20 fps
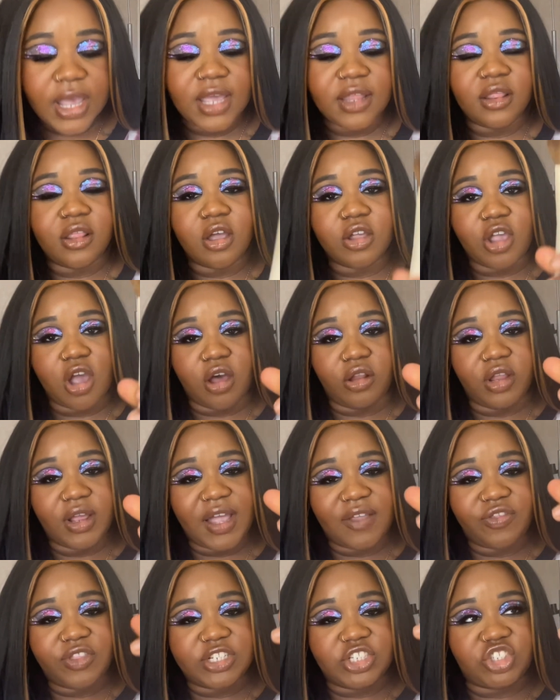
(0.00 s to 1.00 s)
And look, y'all, look
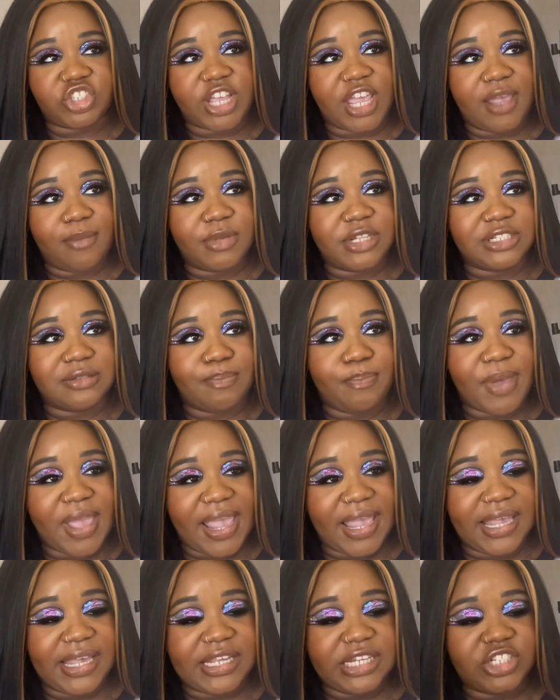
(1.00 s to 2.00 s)
at the shape. It's
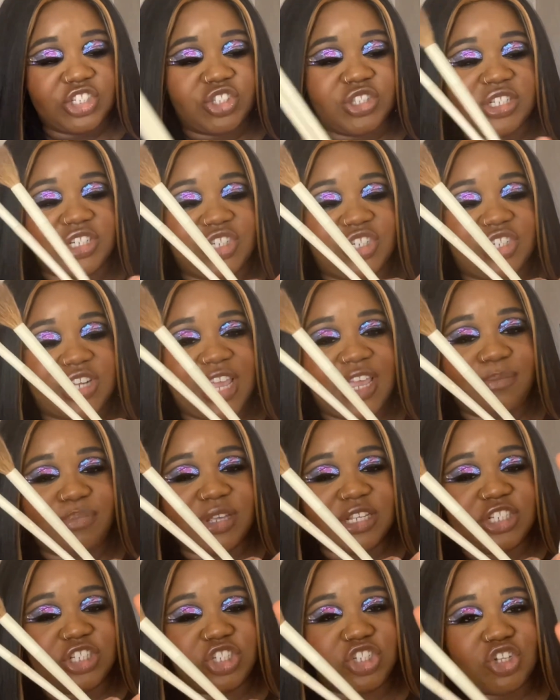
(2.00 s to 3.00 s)
beige. The shape
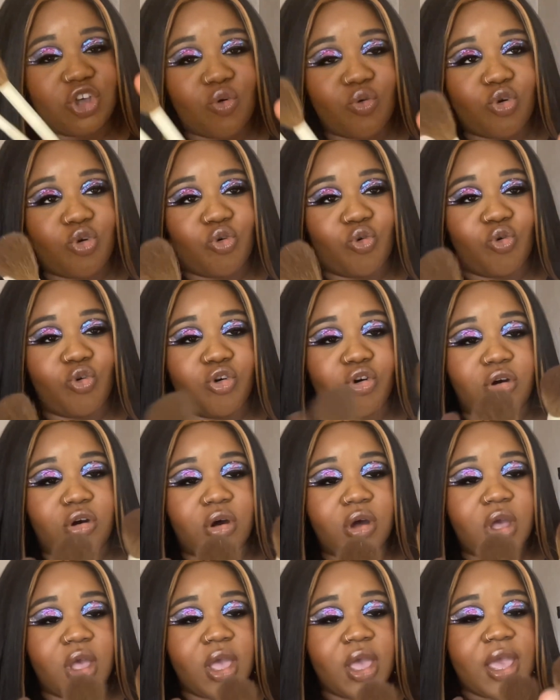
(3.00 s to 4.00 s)
is so
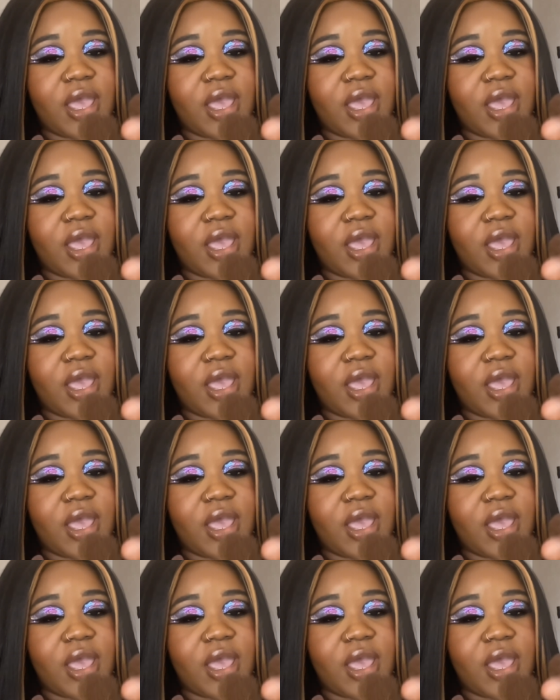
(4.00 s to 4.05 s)
cool.